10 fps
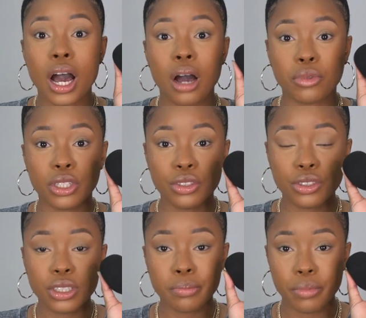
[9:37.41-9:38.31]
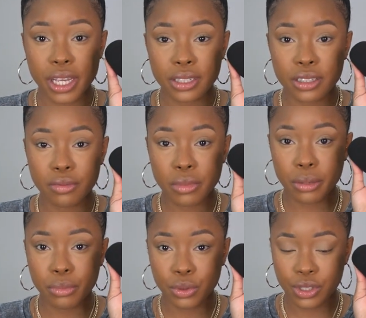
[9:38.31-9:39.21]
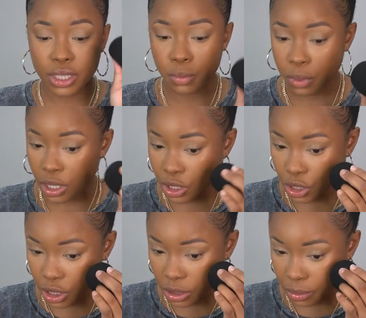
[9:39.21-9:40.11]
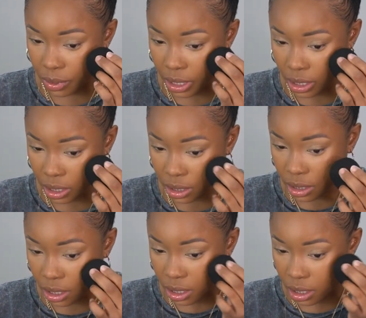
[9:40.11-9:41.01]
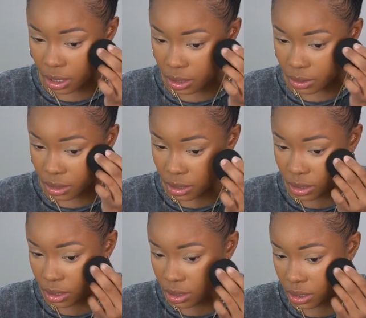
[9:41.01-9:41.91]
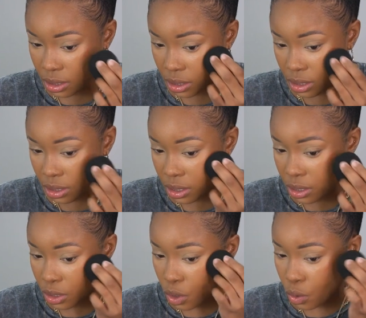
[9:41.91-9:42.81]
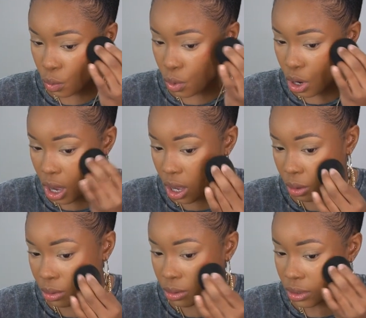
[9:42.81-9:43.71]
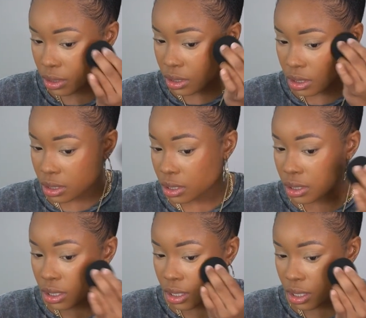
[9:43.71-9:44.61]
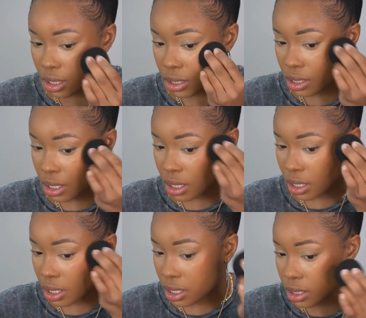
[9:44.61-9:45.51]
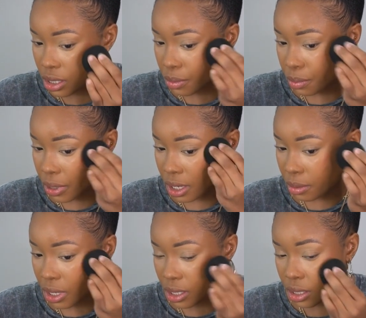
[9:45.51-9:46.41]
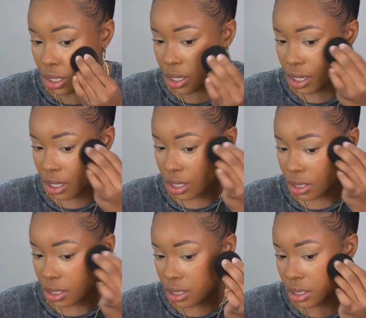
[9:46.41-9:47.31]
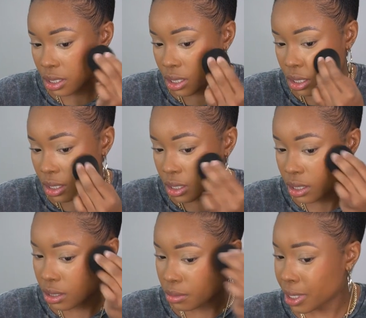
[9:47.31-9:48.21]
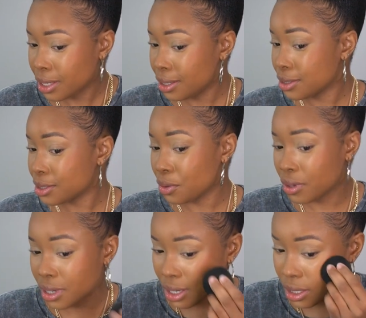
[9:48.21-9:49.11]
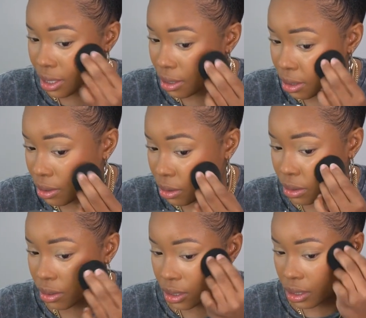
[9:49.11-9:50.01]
I'm gonna use the base of my beauty sponge to blend it out. Whoa! This thing is pigmented, but it looks so good though.